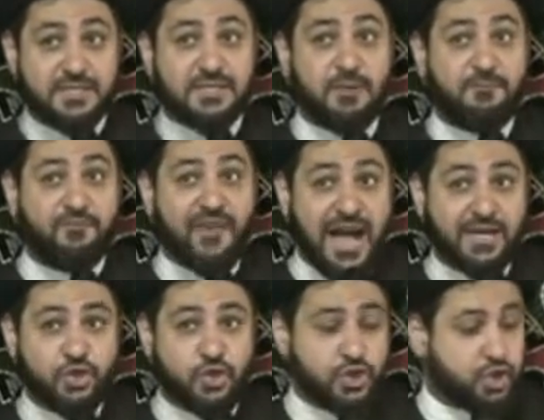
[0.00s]
Some
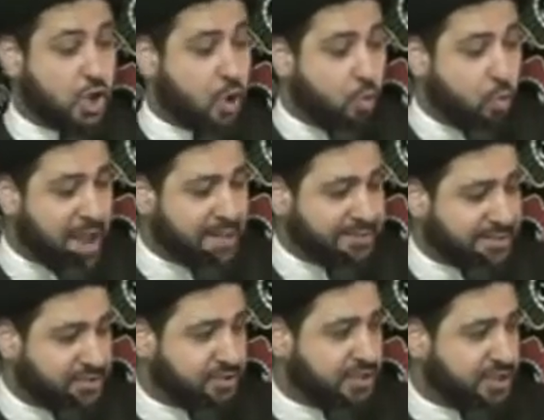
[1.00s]
factors went
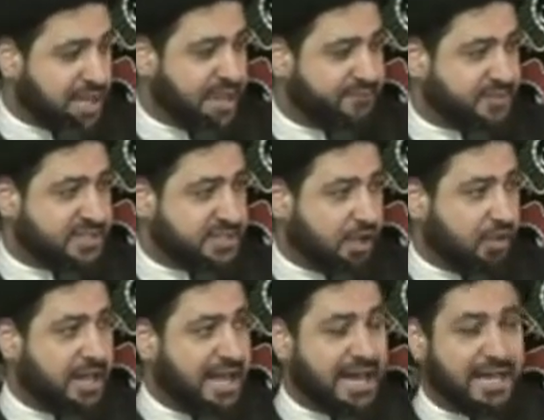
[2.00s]
into their
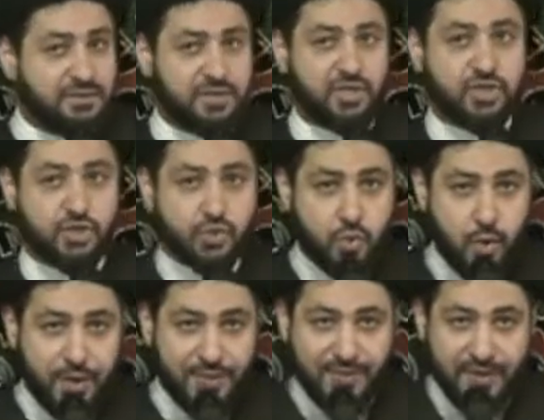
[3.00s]
lifestyle and
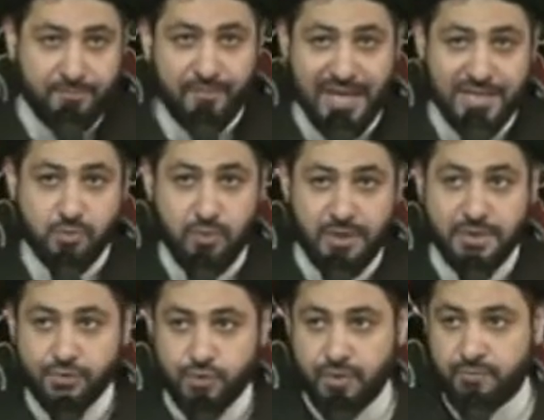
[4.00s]
destroyed them. That's why
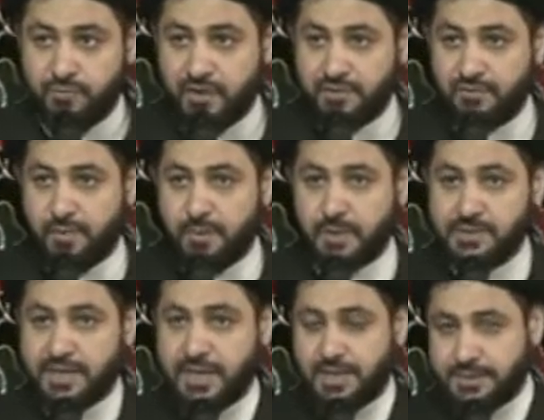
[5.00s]
they stood in front of Imam
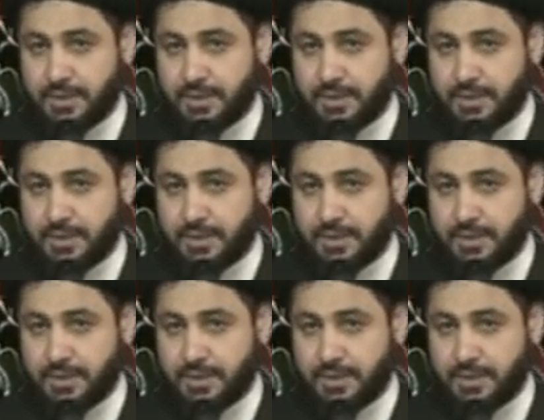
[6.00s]
Hussain.